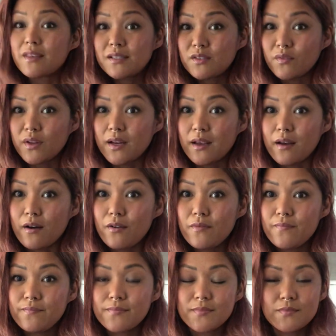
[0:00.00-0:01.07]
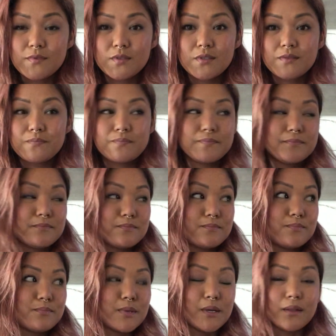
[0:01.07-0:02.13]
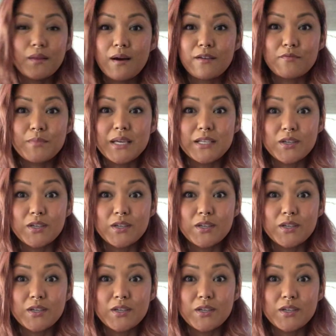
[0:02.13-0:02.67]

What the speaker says: this video. It's been a lot of me